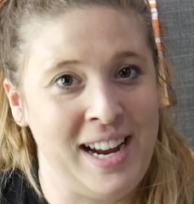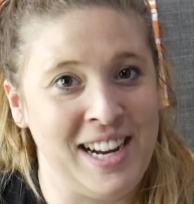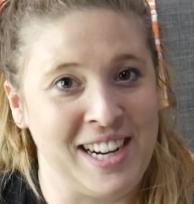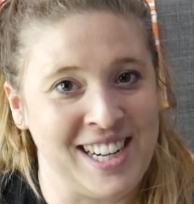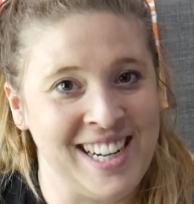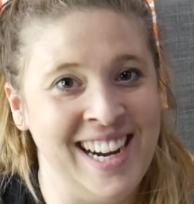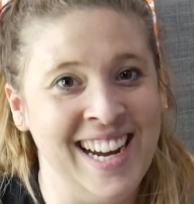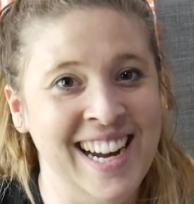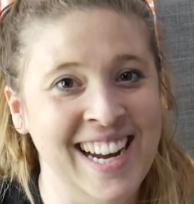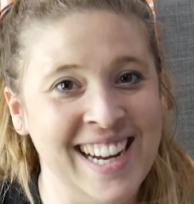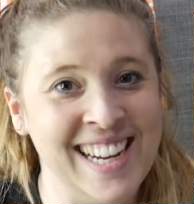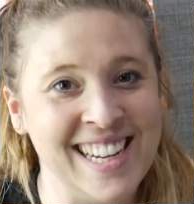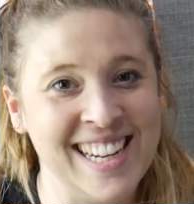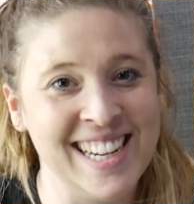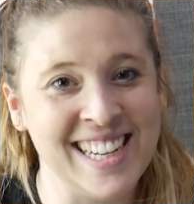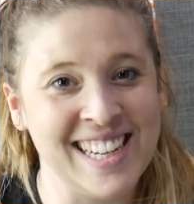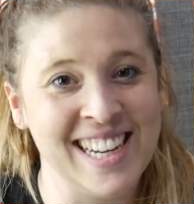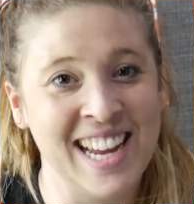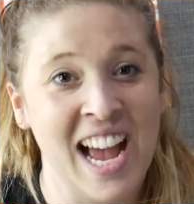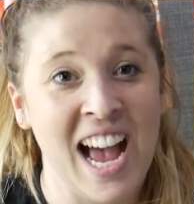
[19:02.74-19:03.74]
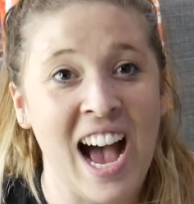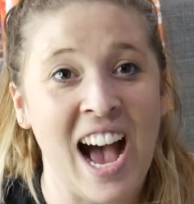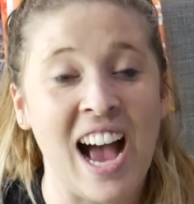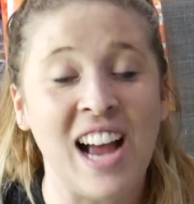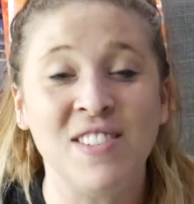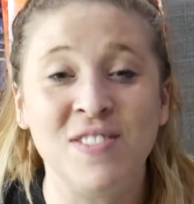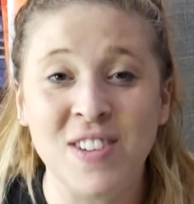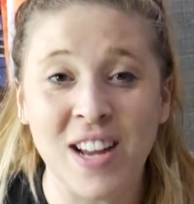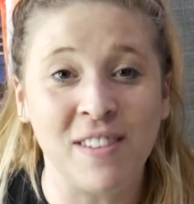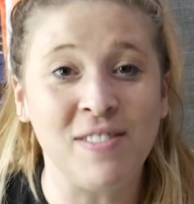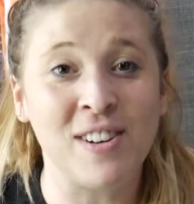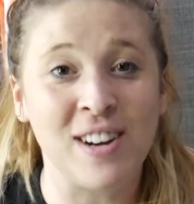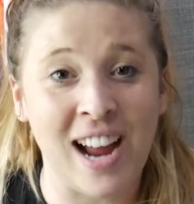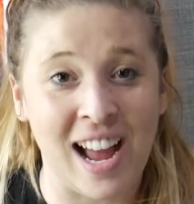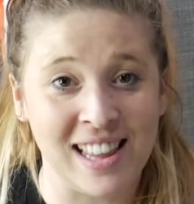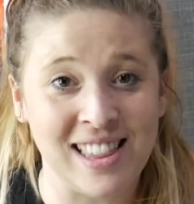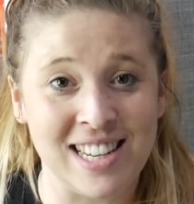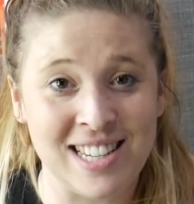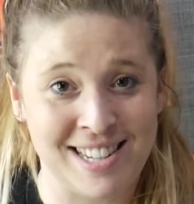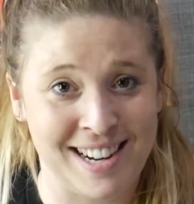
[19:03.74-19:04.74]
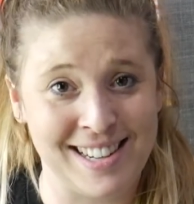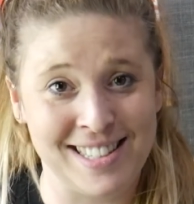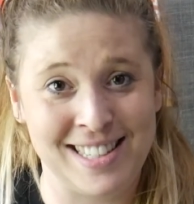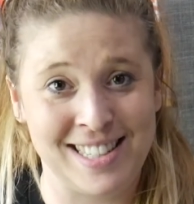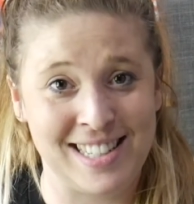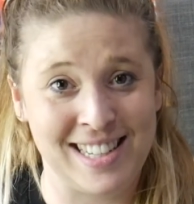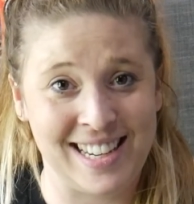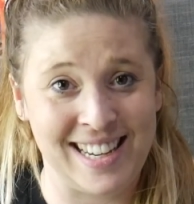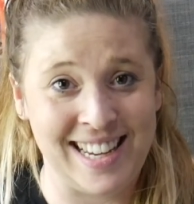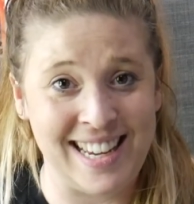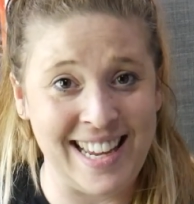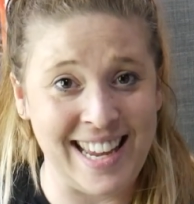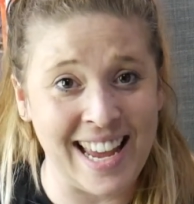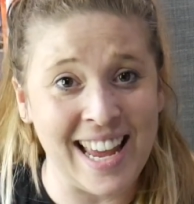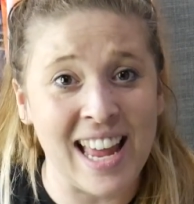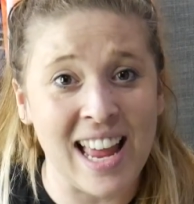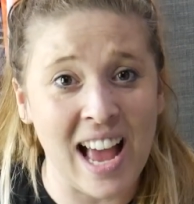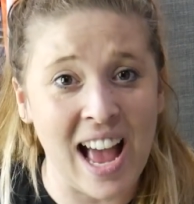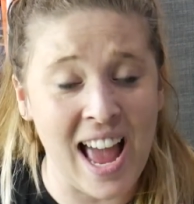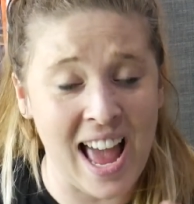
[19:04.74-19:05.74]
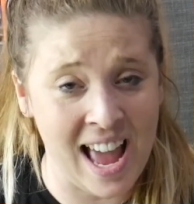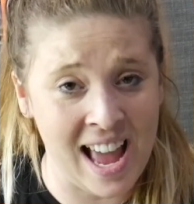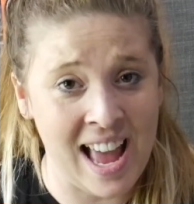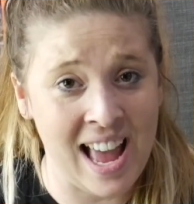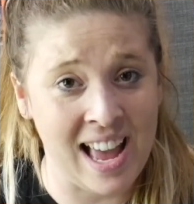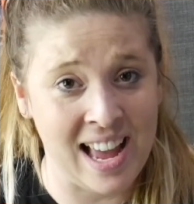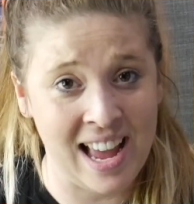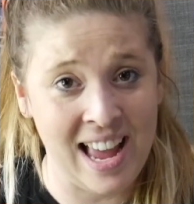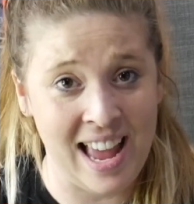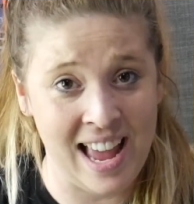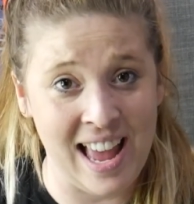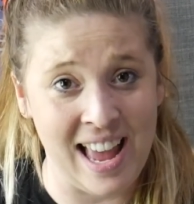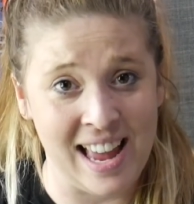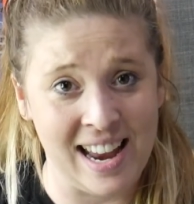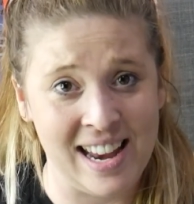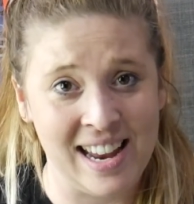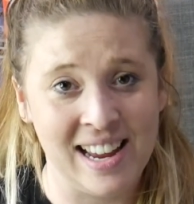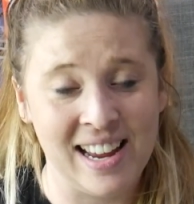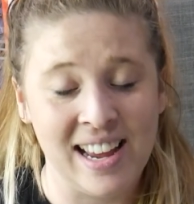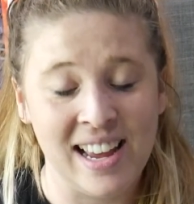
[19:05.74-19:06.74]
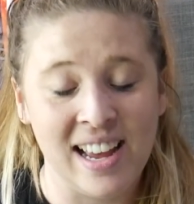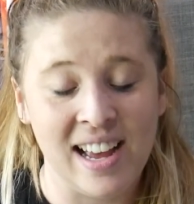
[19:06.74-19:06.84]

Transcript: here. I've never had the chance to get ahead.